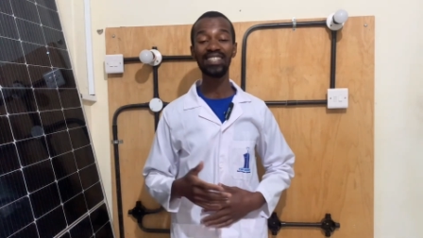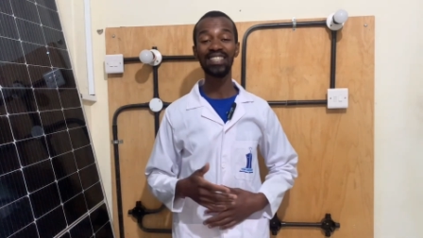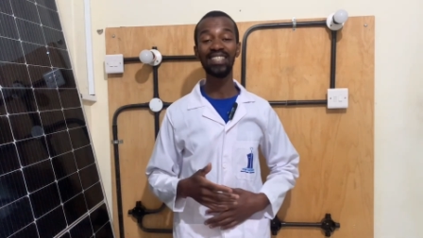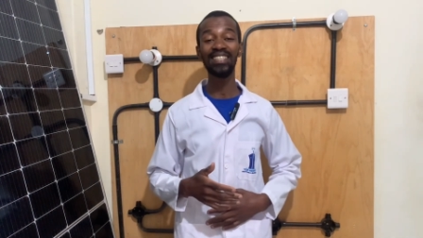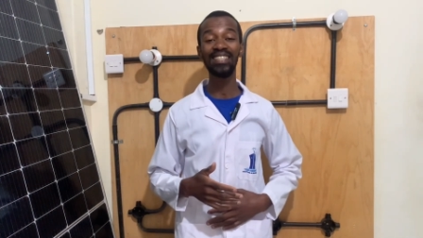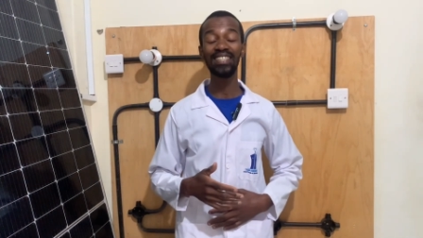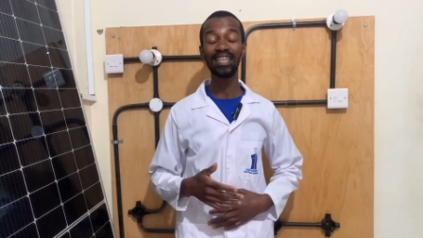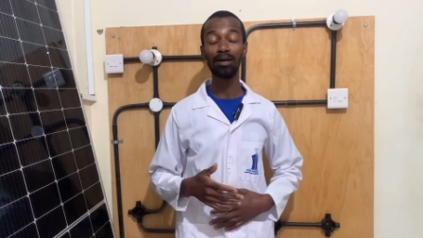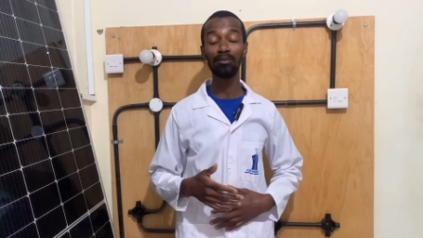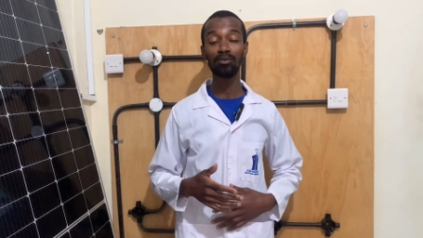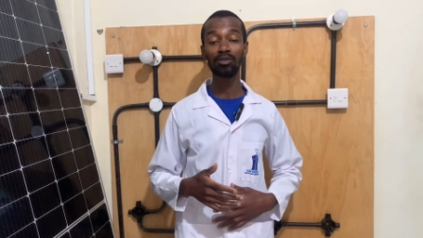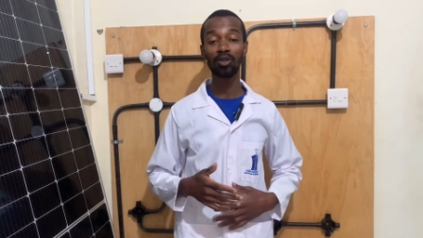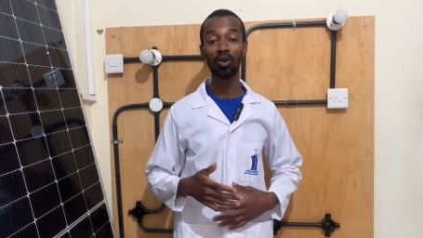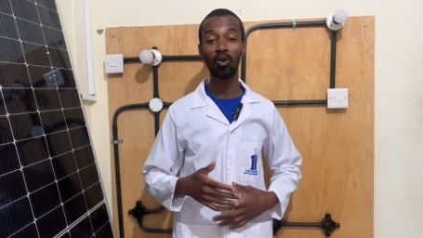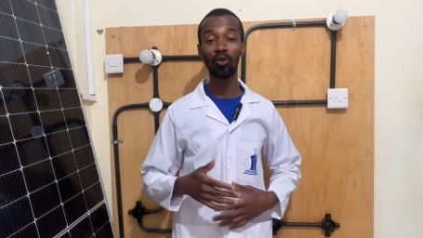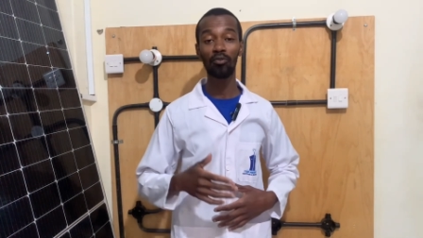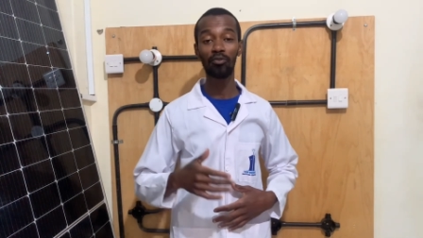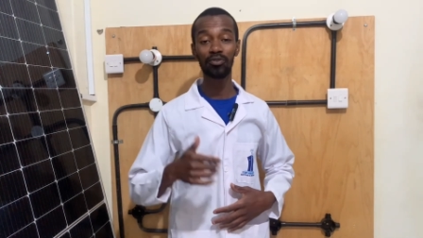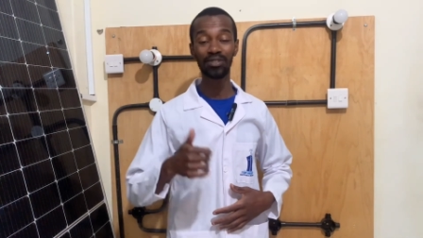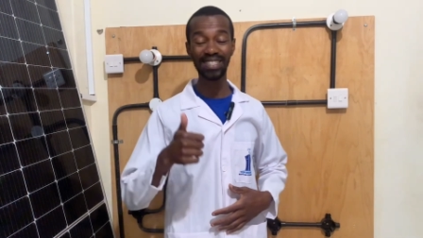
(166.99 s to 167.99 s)
in terms
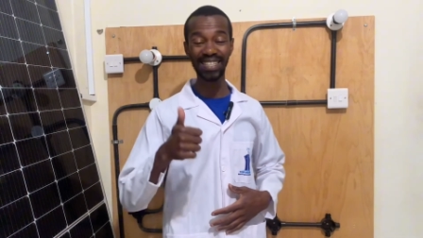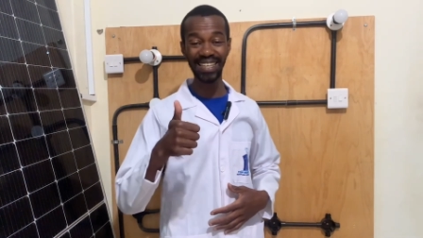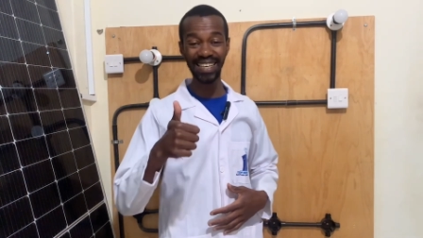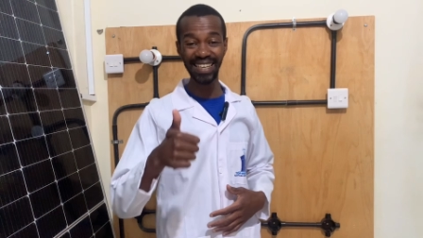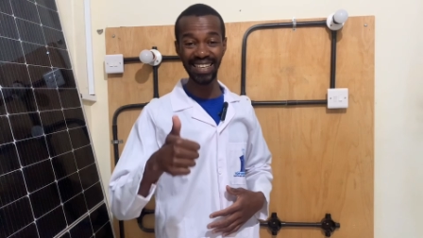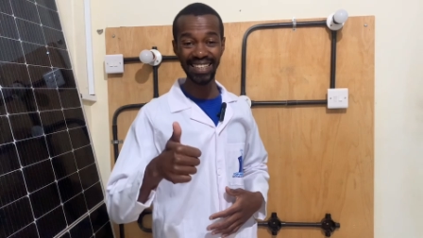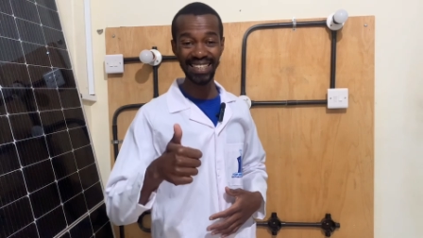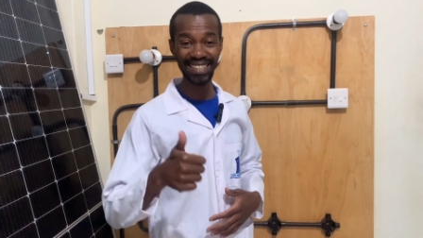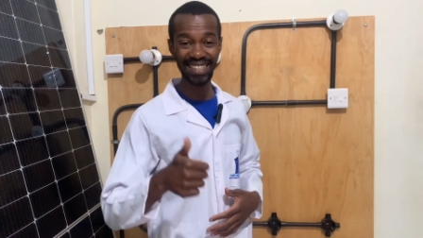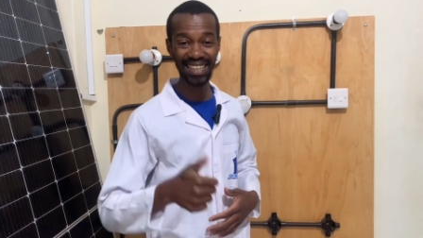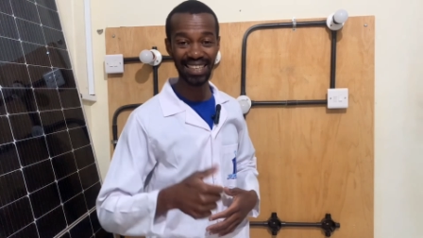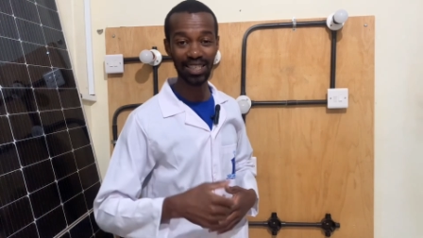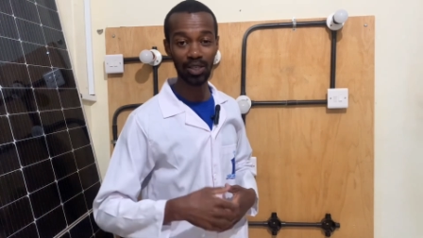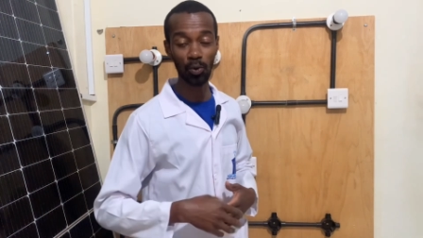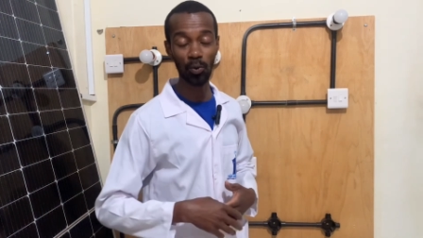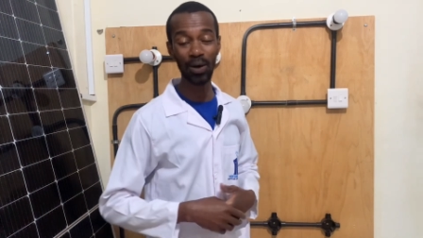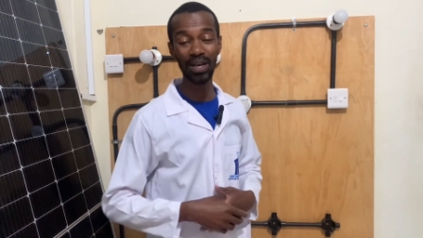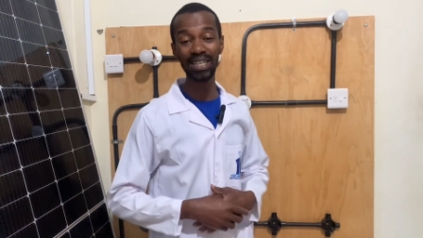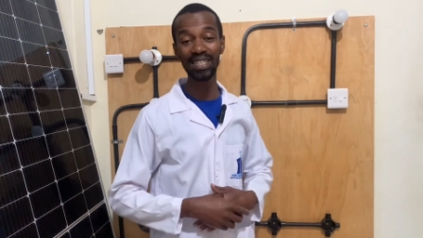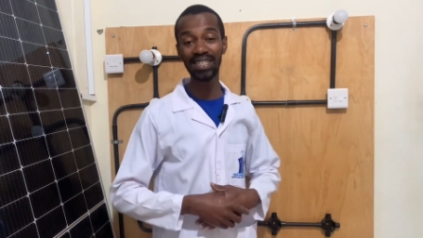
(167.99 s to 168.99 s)
of skill set
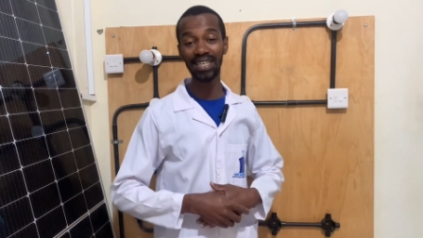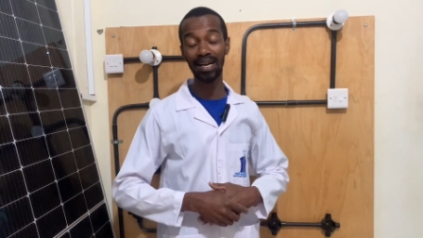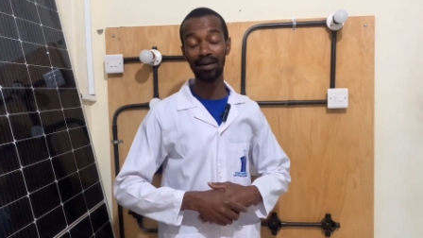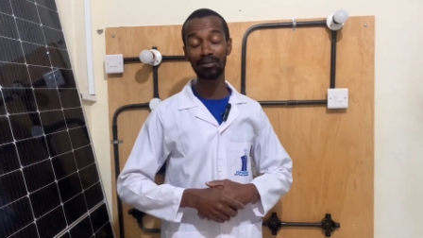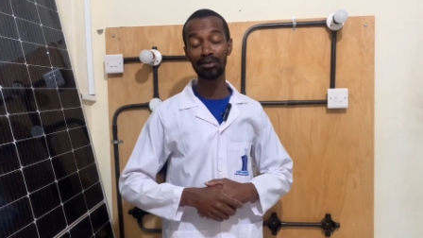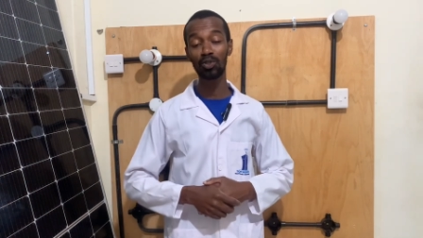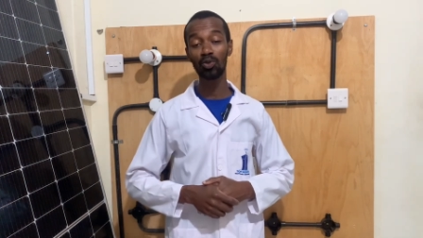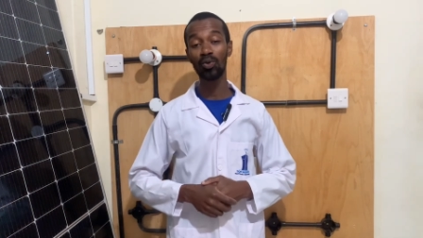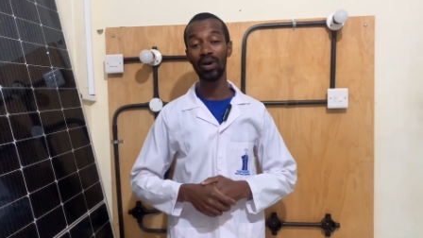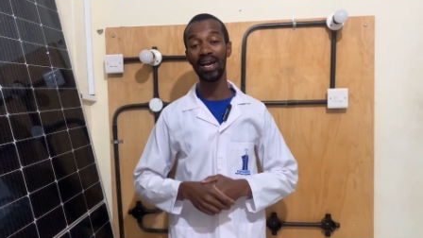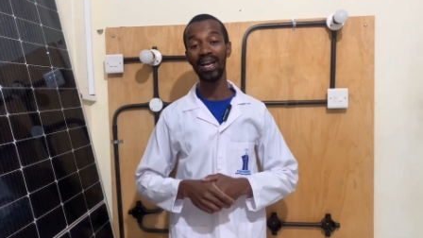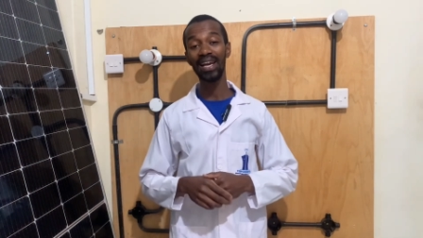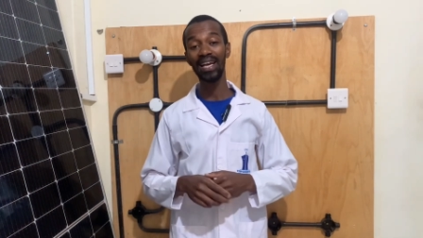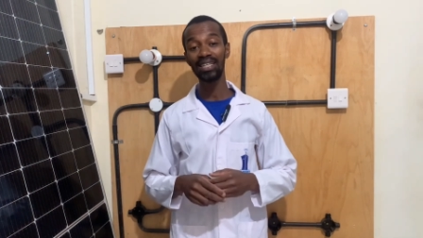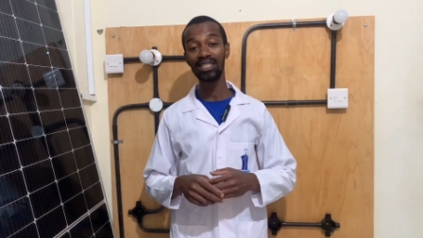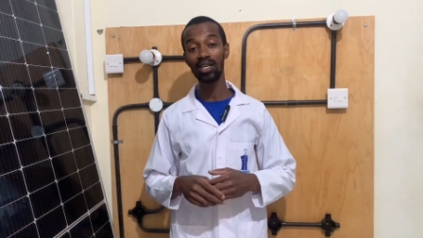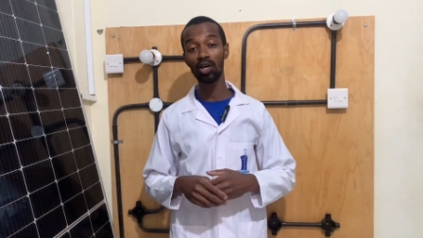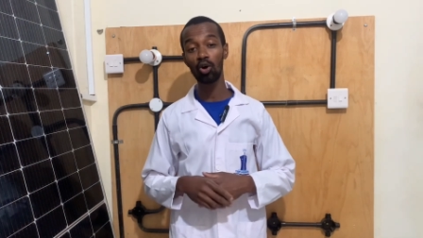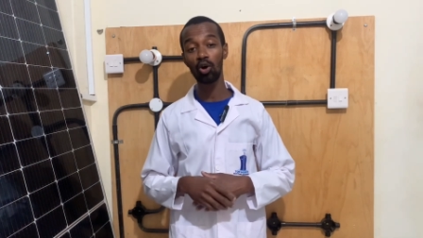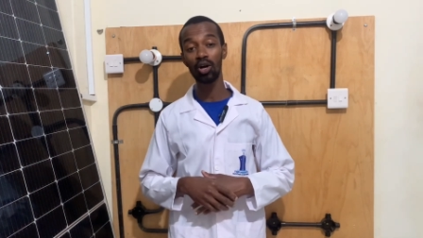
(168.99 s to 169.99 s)
when it comes to
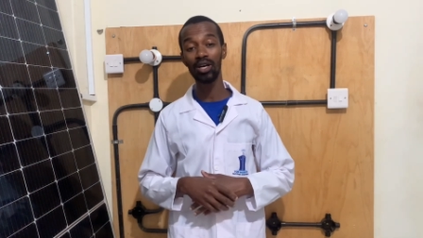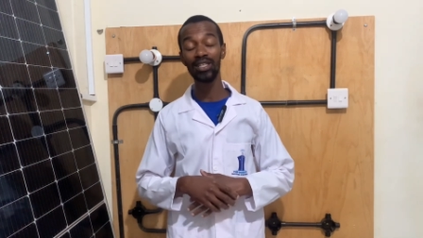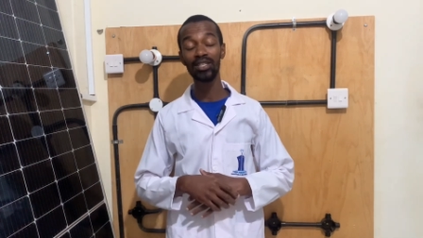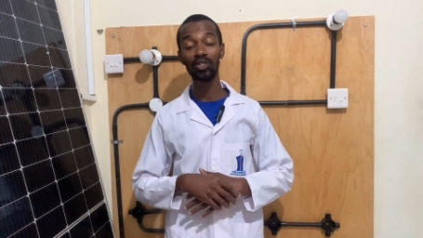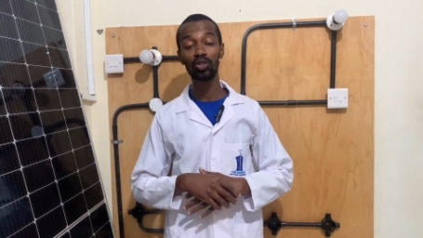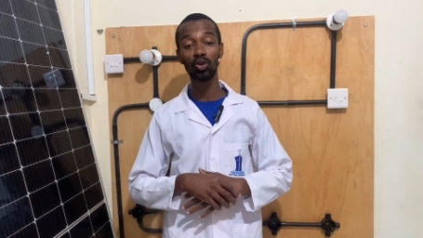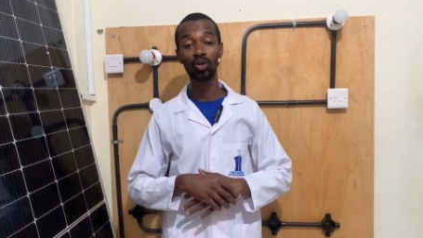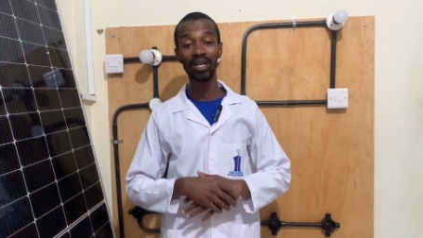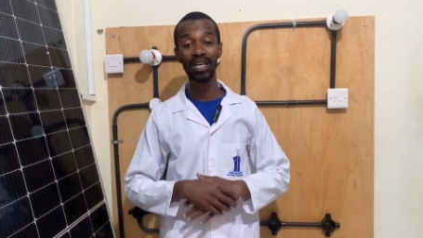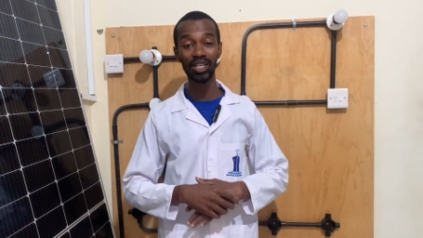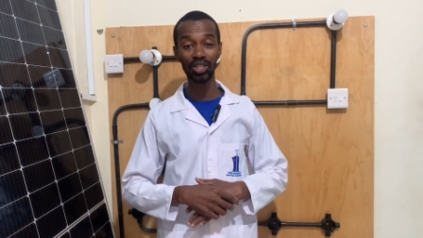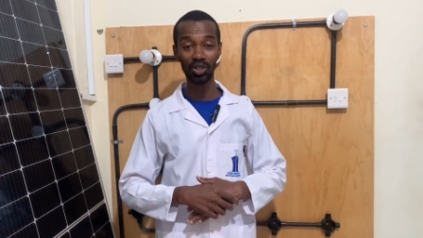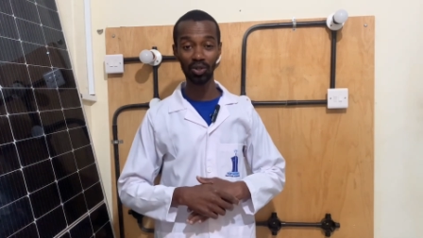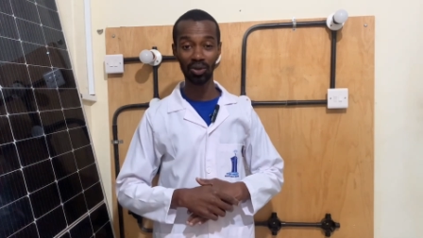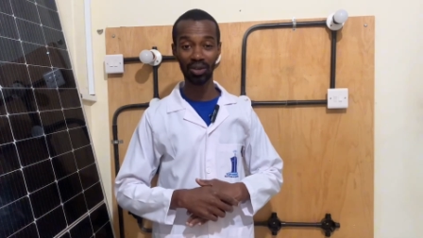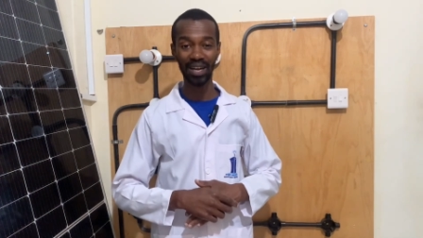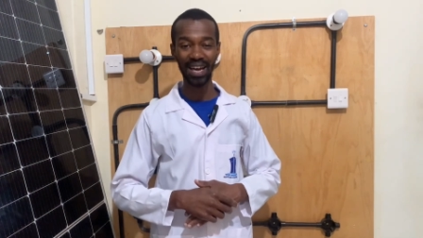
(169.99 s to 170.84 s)
electrical installation?